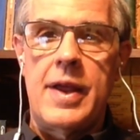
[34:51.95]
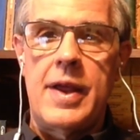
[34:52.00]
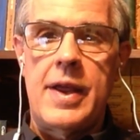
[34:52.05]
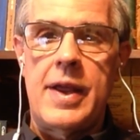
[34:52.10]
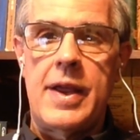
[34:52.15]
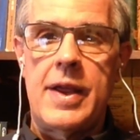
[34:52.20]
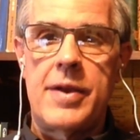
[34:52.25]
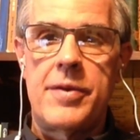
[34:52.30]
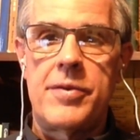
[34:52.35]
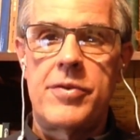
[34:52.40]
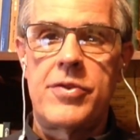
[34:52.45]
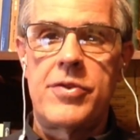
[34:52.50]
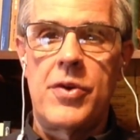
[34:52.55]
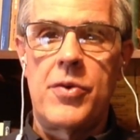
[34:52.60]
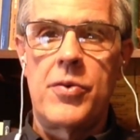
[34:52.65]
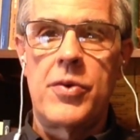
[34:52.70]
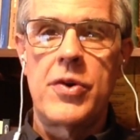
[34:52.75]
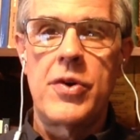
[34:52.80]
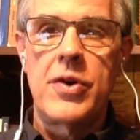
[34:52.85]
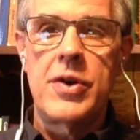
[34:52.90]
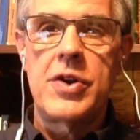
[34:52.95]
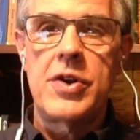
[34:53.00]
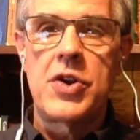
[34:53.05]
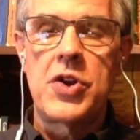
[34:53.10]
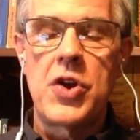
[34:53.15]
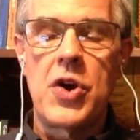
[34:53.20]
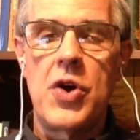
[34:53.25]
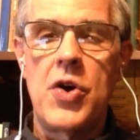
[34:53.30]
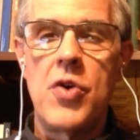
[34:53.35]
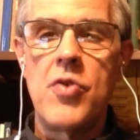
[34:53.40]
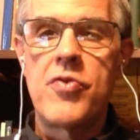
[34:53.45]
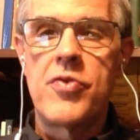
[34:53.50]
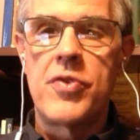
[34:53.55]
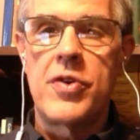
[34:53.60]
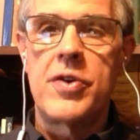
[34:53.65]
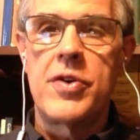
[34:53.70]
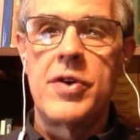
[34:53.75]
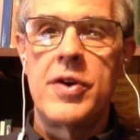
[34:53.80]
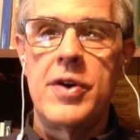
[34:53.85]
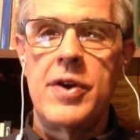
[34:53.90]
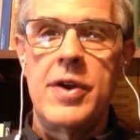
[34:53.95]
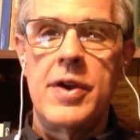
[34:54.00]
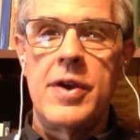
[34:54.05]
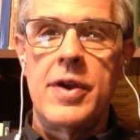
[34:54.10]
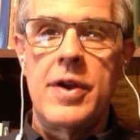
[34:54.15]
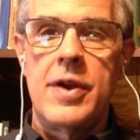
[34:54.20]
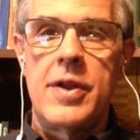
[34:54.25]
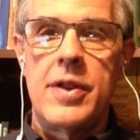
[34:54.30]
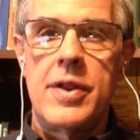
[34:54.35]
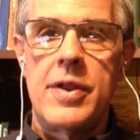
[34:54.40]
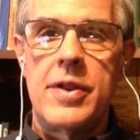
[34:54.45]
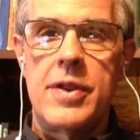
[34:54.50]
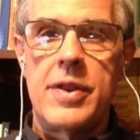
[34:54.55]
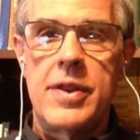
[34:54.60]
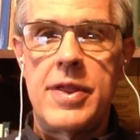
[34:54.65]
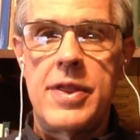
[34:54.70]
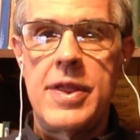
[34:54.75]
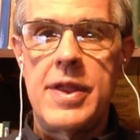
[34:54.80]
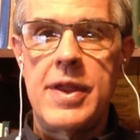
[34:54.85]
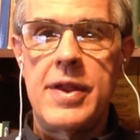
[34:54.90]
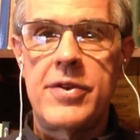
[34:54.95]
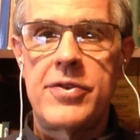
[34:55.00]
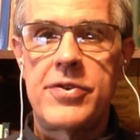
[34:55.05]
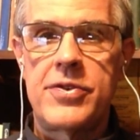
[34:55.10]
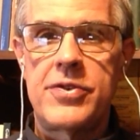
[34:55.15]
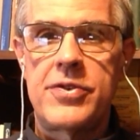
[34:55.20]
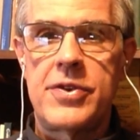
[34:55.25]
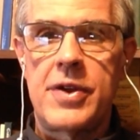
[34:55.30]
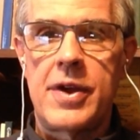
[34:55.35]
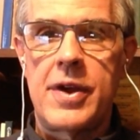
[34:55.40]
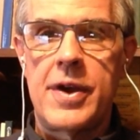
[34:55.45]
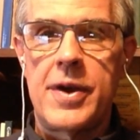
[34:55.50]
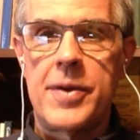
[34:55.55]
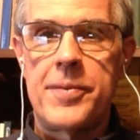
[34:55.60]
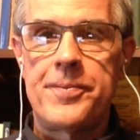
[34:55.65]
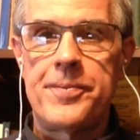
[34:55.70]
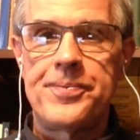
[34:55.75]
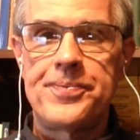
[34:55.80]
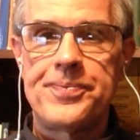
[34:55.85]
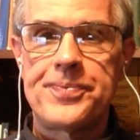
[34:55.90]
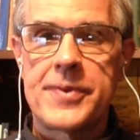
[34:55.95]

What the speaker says: And so we're going to go over this we're